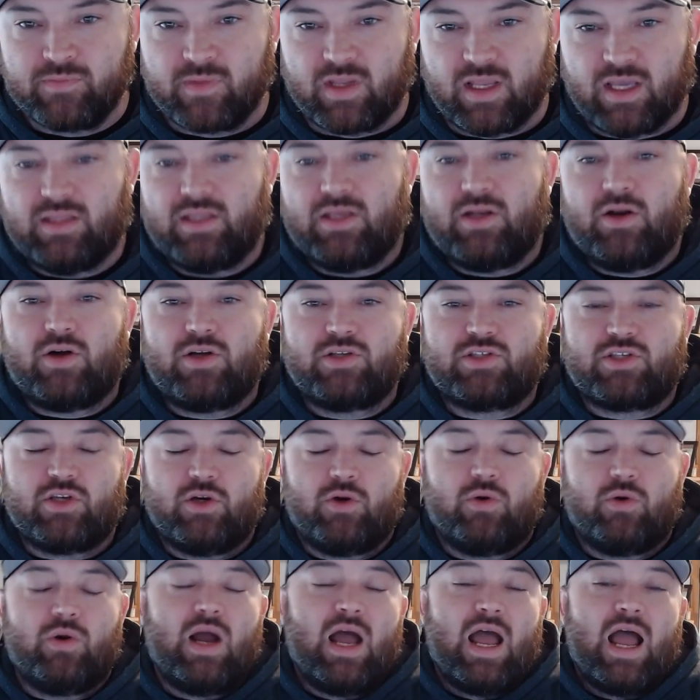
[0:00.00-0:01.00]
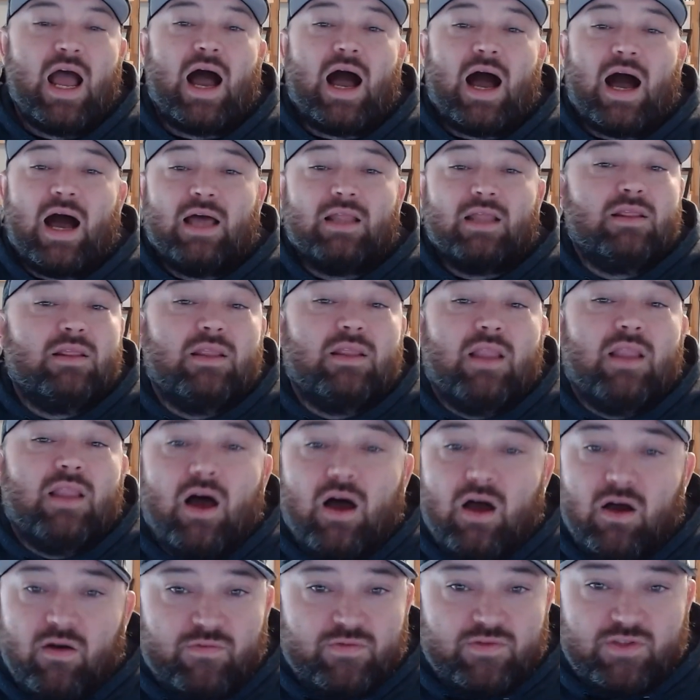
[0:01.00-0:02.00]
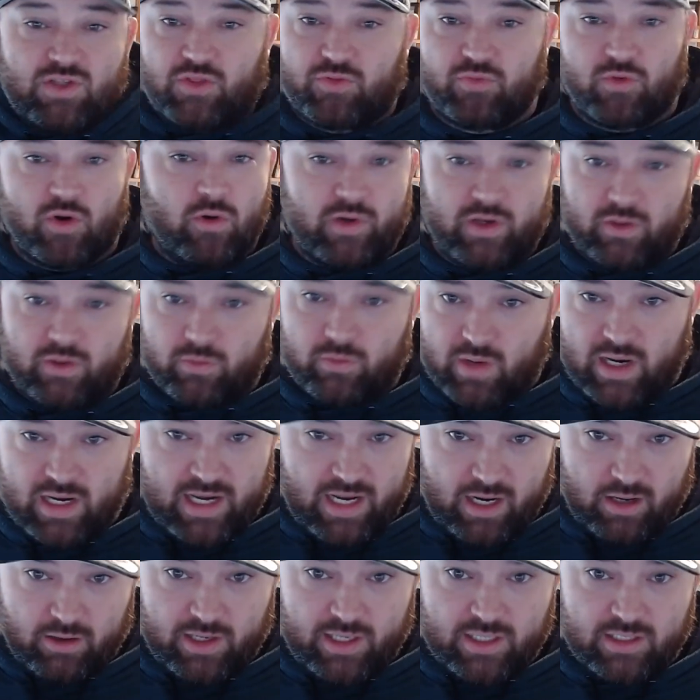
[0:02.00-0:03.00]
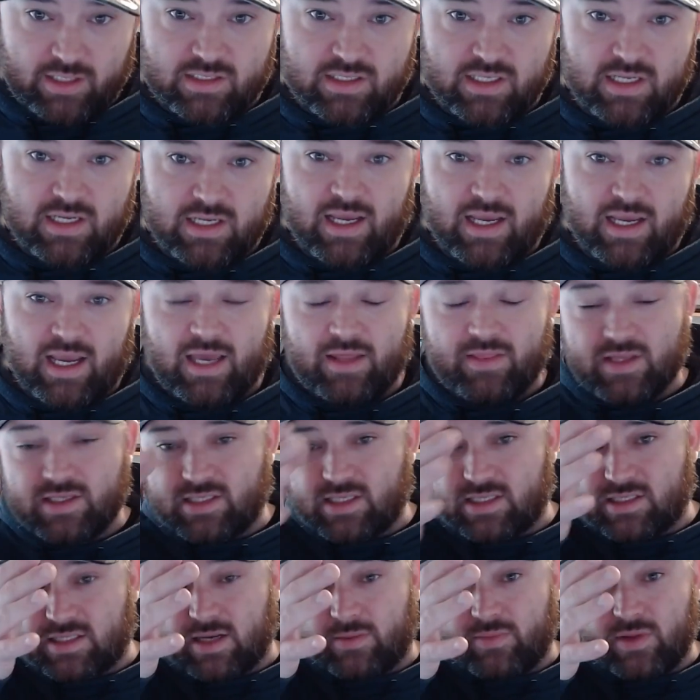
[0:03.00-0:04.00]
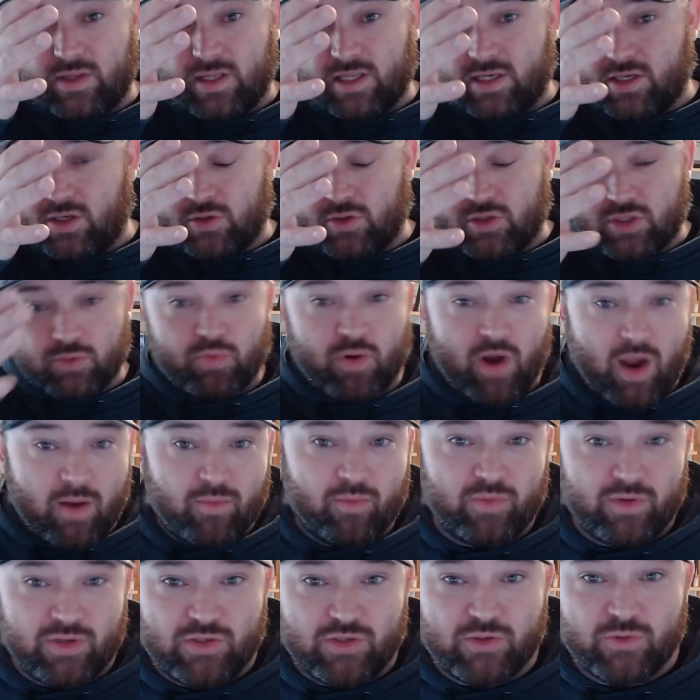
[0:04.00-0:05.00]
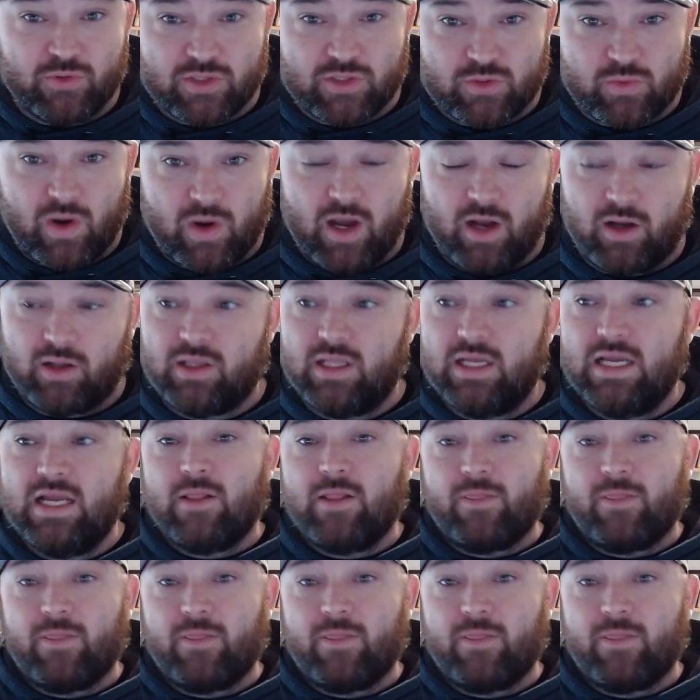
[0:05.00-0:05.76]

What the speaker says: And then also, I love to throw in red herrings, and this is something that you should probably do as well.